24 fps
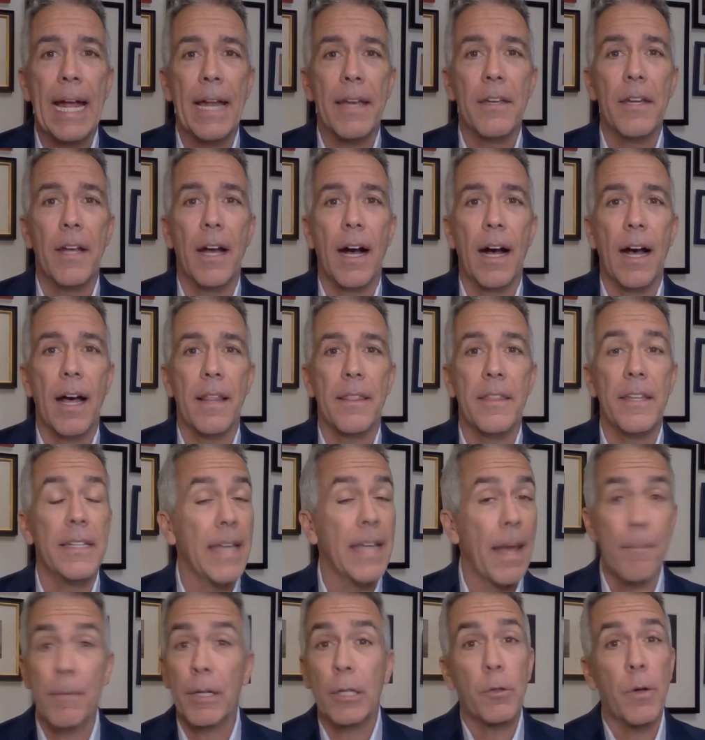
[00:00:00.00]
And uh,
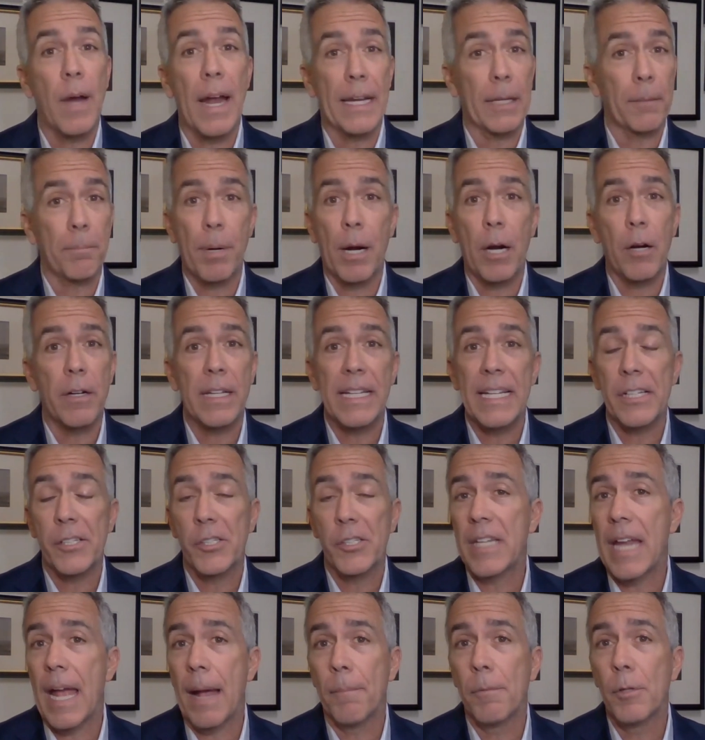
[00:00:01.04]
the Democratic
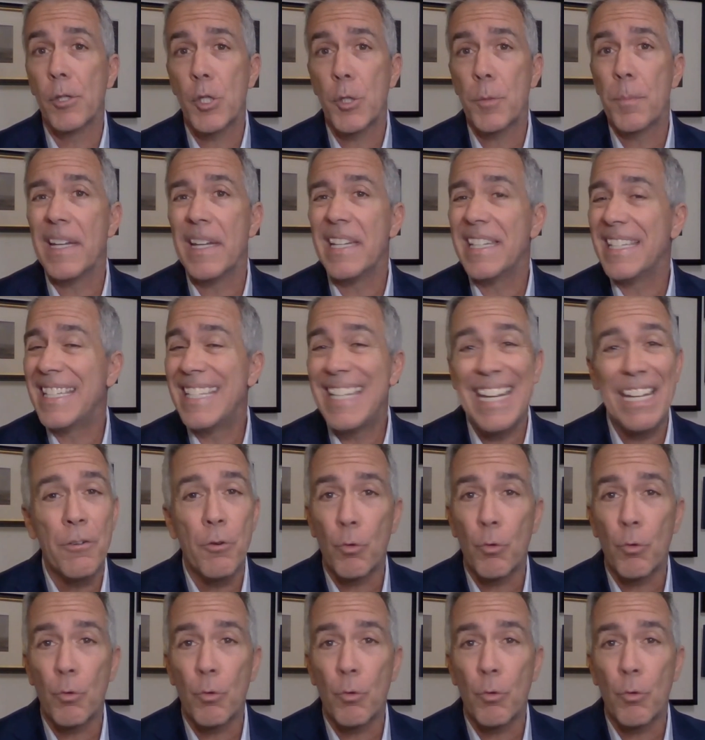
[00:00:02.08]
Party establishment